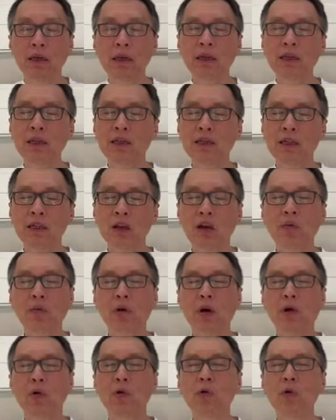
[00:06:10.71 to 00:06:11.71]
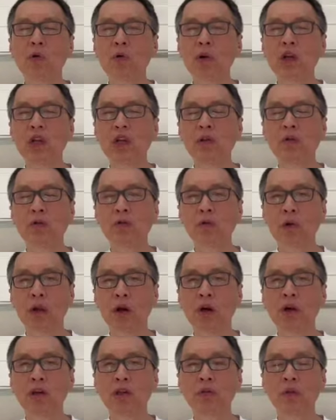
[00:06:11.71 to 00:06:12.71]
It is not about who win, who
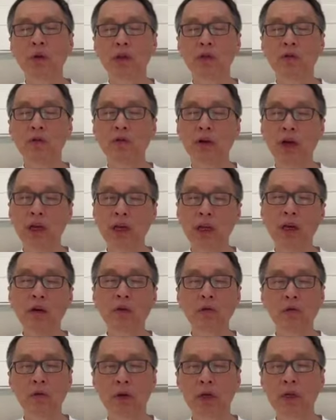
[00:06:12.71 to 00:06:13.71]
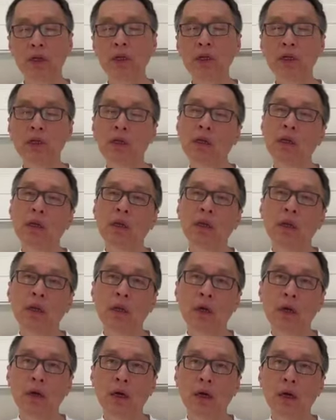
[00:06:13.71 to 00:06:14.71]
lost, but to find out what is
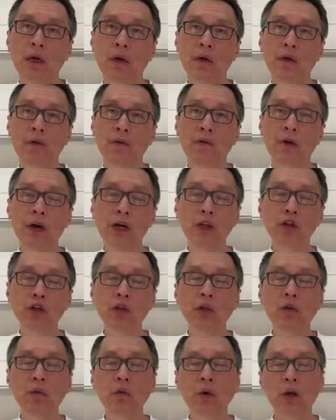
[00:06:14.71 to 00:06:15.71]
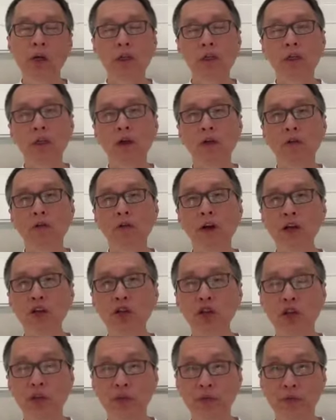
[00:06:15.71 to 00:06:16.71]
uh, function, what is not
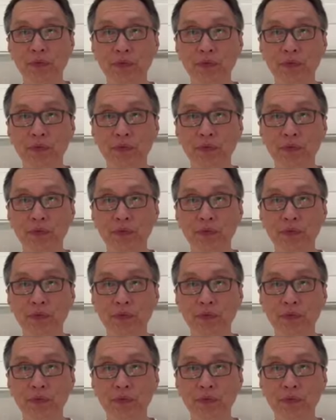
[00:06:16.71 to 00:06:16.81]
function